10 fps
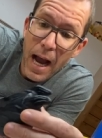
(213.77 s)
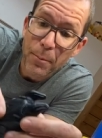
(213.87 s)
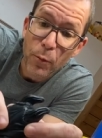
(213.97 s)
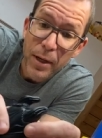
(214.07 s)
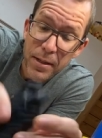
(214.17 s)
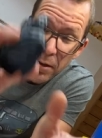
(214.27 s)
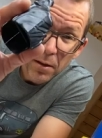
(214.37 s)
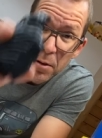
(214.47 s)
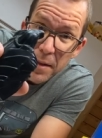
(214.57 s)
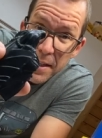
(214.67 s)
I'm going to
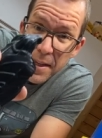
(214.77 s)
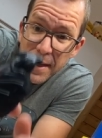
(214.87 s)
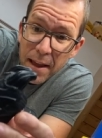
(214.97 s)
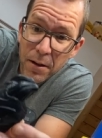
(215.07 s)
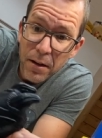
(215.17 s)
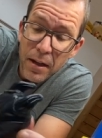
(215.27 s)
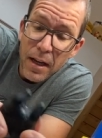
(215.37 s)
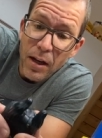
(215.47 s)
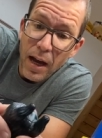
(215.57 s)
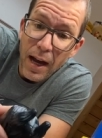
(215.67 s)
glue these together
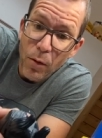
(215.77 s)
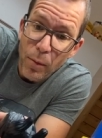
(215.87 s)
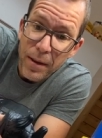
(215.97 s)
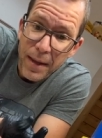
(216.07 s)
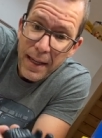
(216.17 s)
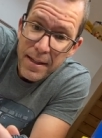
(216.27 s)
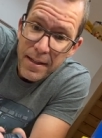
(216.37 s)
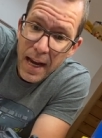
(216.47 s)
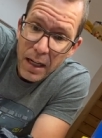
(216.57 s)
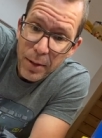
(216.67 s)
with a
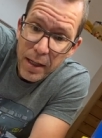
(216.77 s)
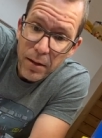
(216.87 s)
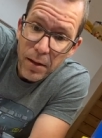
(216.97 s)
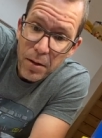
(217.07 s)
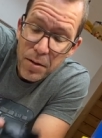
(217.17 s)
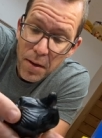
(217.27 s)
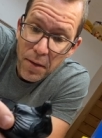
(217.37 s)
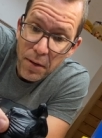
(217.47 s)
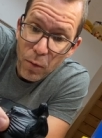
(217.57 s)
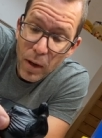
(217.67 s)
styrene glue so that
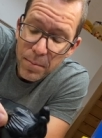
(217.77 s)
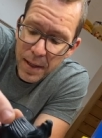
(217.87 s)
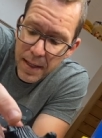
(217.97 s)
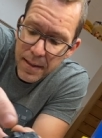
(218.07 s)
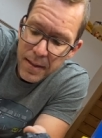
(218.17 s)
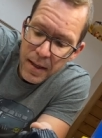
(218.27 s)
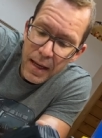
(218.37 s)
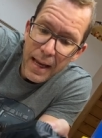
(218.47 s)
they're one piece,